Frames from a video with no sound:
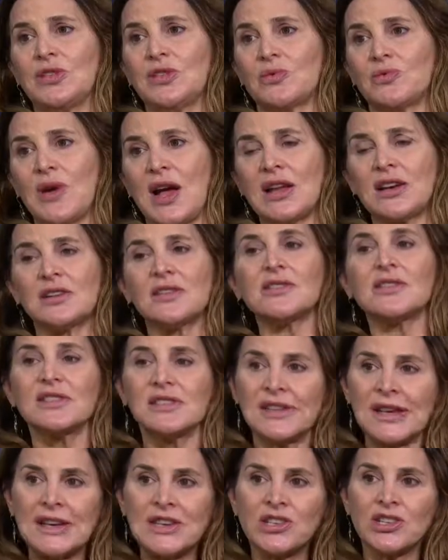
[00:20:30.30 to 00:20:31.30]
the
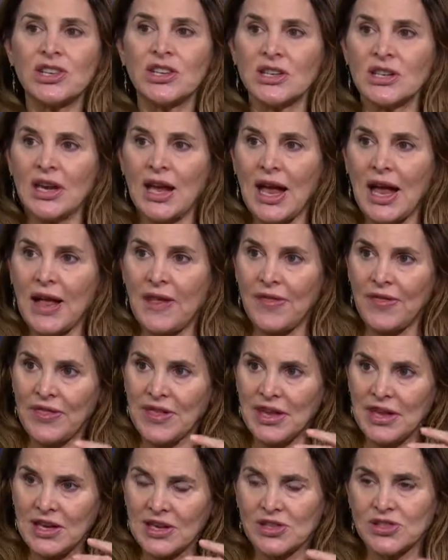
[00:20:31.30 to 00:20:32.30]
radicalization and
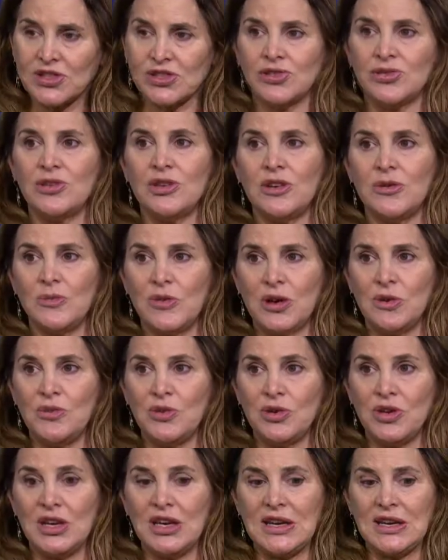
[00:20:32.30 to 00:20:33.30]
the extreme
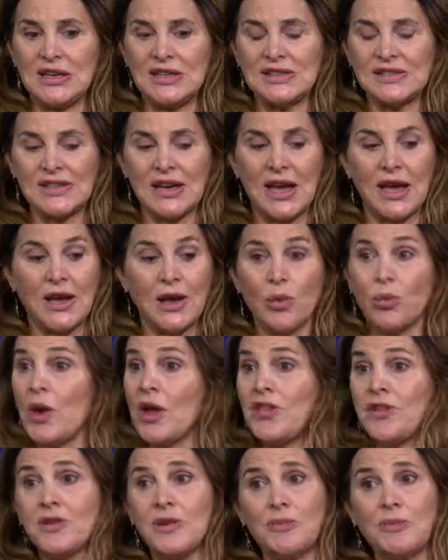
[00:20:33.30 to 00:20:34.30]
communities,
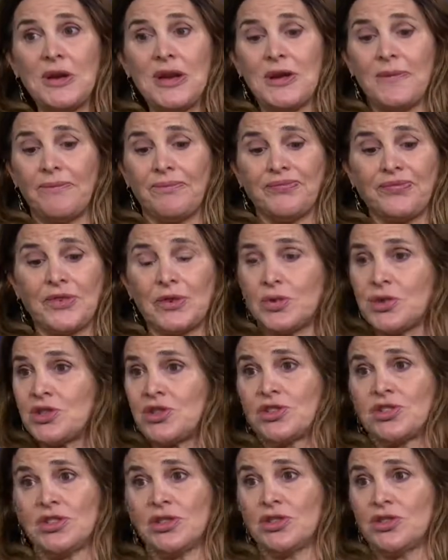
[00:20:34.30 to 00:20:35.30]
whether it be
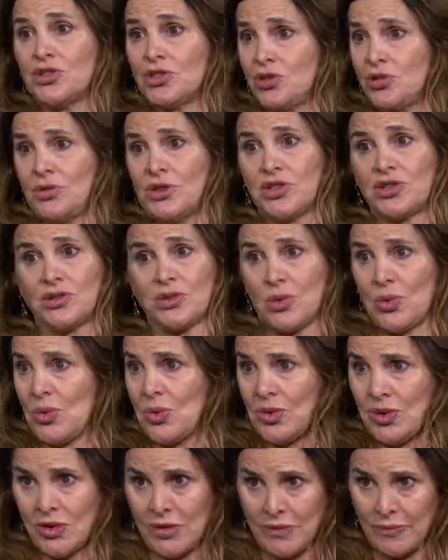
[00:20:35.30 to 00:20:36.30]
Christian, Jewish,
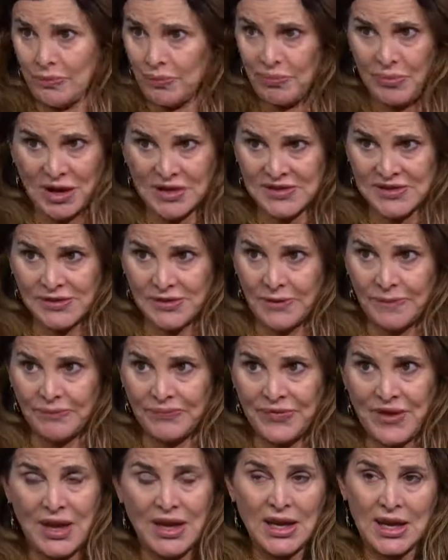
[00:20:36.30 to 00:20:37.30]
or Muslim,
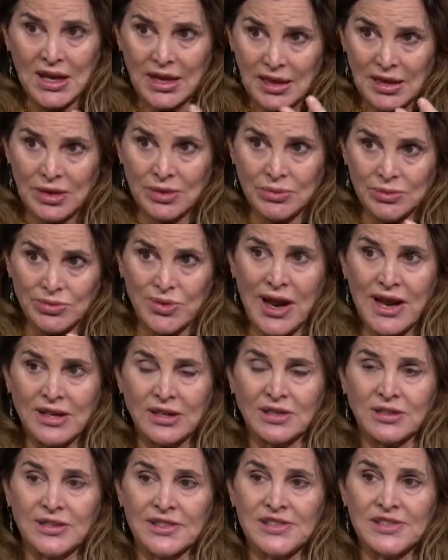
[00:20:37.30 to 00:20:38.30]

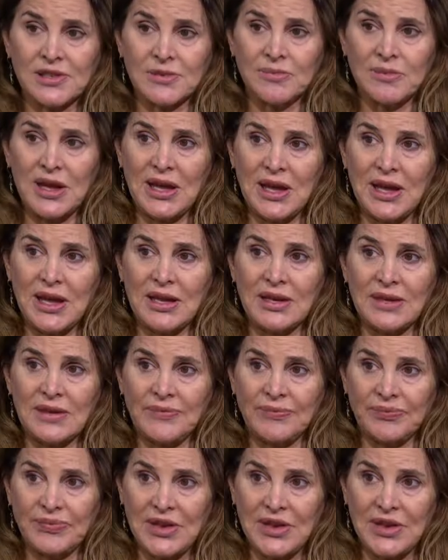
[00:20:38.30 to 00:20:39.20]
radicalism and